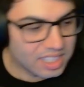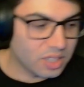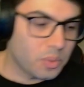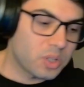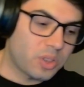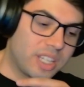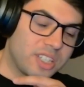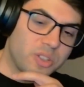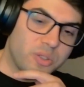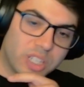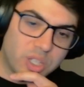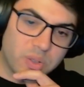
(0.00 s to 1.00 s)
So, what things
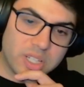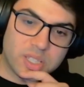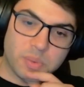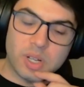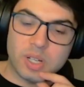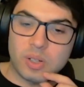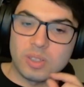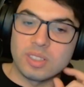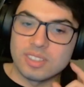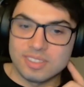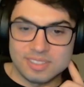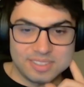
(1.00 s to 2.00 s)
do you think you need to work on
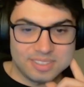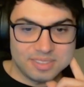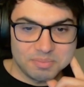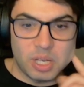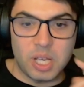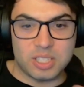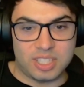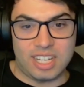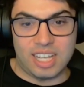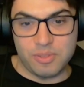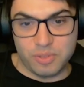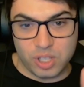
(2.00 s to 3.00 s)

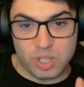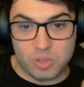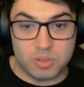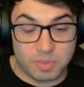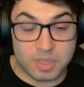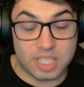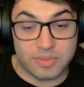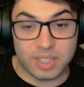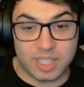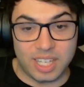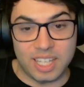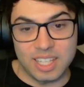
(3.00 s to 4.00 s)
personally for you
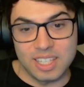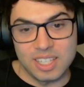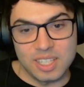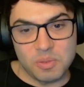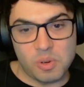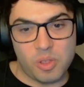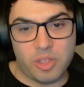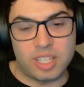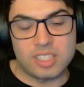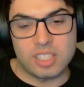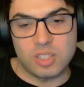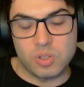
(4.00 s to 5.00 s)
specifically? What are
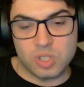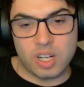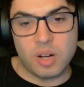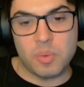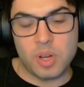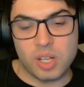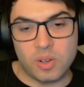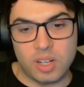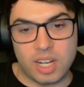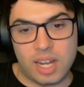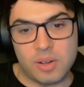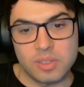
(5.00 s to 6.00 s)
things that you're trying to work
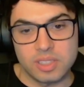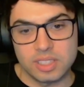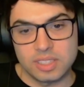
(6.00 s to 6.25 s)
on now?